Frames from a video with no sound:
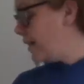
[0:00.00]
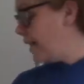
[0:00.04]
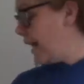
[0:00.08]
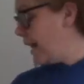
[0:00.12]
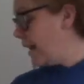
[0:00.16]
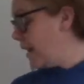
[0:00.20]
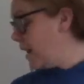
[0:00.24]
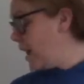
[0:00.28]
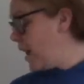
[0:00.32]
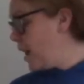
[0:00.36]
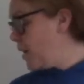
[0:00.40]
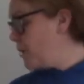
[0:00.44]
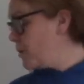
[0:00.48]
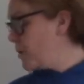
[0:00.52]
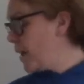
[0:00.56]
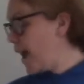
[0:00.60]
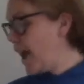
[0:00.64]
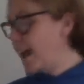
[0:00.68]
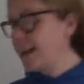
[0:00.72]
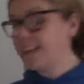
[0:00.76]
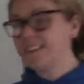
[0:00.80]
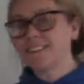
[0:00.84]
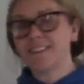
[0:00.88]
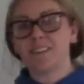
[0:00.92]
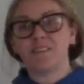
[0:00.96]
then,
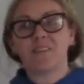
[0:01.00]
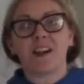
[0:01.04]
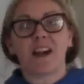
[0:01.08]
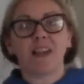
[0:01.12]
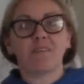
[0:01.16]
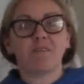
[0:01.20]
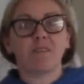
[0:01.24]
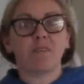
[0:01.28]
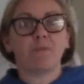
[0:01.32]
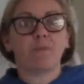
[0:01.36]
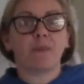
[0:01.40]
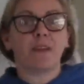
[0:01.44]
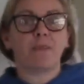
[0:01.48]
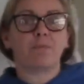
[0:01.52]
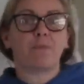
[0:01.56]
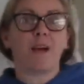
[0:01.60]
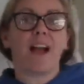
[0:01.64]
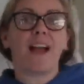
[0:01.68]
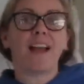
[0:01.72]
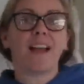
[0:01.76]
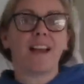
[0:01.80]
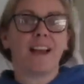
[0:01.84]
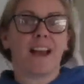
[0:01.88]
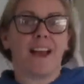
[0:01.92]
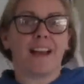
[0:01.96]
okay, so I will be
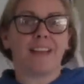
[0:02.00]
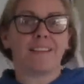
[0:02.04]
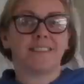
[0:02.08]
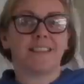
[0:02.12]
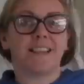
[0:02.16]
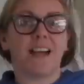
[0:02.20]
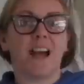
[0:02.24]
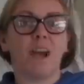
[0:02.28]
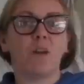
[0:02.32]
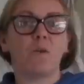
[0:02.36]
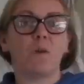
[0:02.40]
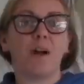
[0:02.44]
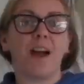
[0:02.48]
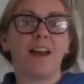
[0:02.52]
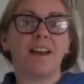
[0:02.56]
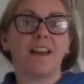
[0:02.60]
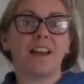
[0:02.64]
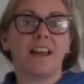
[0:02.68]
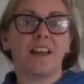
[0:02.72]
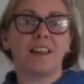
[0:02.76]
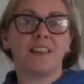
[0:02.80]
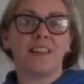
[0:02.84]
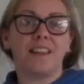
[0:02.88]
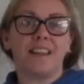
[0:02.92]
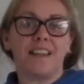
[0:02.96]
back later
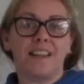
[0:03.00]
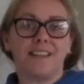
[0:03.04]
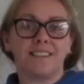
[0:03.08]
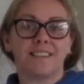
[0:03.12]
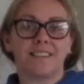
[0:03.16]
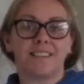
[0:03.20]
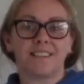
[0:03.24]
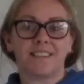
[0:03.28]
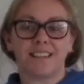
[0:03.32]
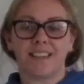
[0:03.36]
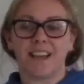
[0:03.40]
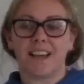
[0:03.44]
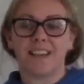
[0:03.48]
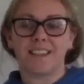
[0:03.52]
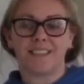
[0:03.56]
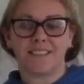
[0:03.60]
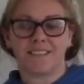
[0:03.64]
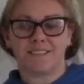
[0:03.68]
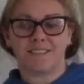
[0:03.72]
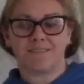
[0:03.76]
when these are done.